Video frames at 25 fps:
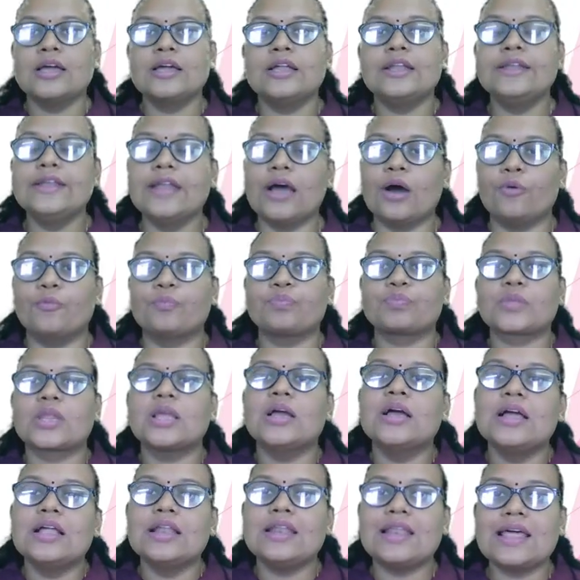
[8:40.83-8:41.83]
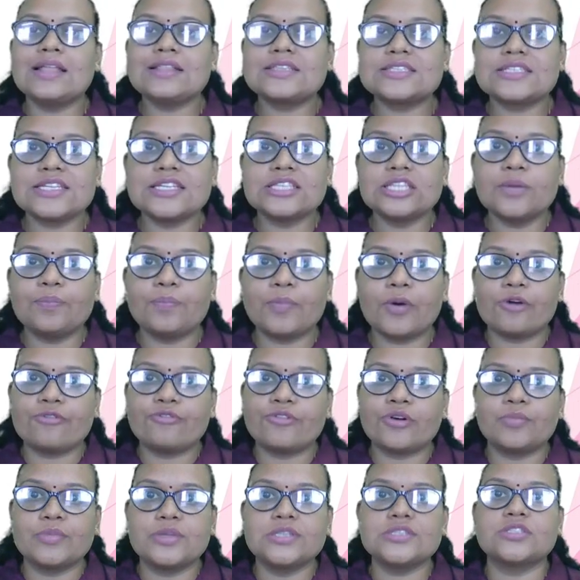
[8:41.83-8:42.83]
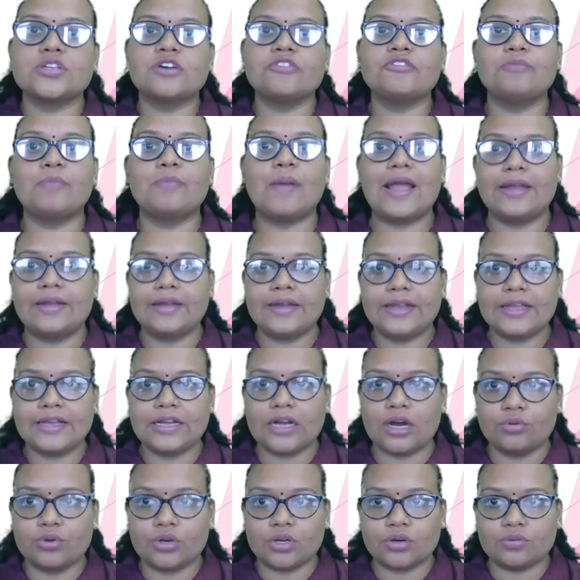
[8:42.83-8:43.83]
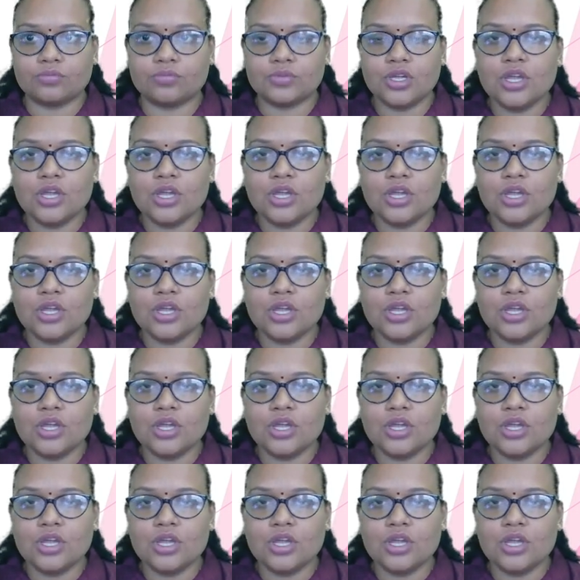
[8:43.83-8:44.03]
Now let's see the performance of binary countdown.